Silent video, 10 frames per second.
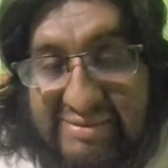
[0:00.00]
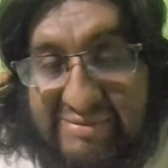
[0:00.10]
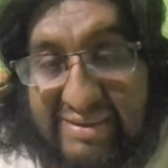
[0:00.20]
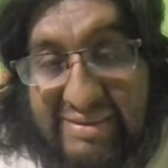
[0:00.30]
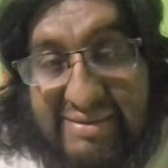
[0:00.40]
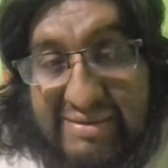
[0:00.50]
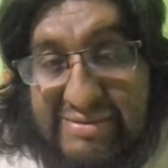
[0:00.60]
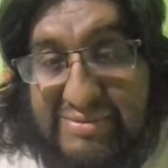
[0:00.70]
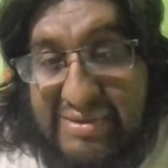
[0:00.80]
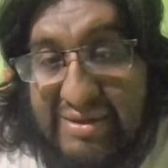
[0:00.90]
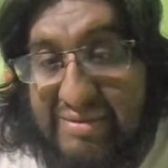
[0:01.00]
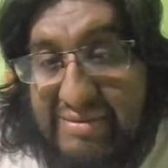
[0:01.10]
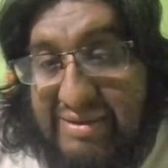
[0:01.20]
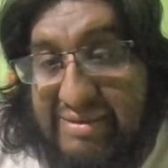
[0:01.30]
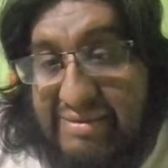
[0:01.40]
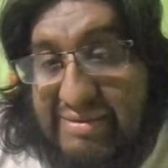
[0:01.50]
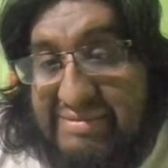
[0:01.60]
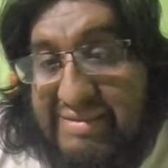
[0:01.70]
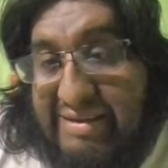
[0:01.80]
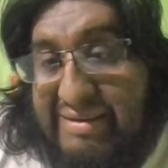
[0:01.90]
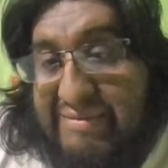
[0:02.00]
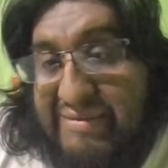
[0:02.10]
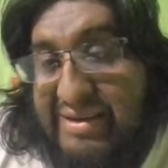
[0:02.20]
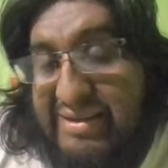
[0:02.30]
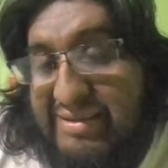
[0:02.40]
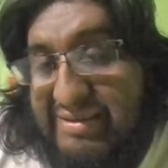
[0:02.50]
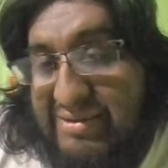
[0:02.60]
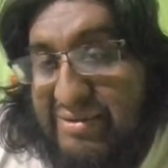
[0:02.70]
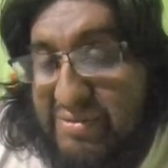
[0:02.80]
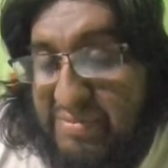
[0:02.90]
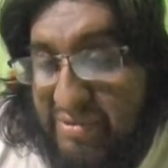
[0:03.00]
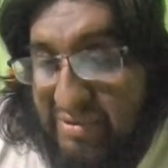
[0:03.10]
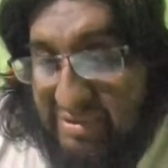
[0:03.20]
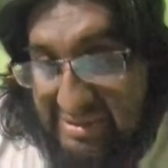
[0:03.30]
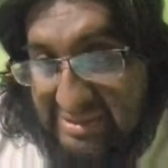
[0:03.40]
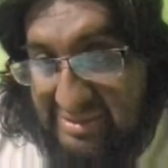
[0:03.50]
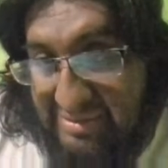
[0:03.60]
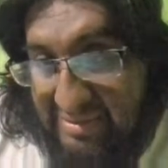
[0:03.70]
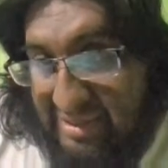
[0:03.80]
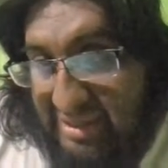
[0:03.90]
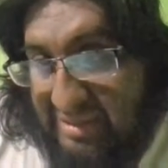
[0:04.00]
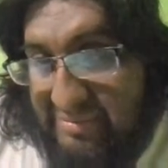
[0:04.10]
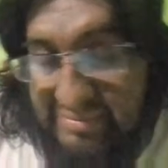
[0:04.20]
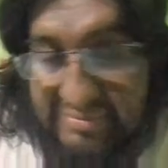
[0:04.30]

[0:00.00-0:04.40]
of integers where all the integers are valid code points. Okay.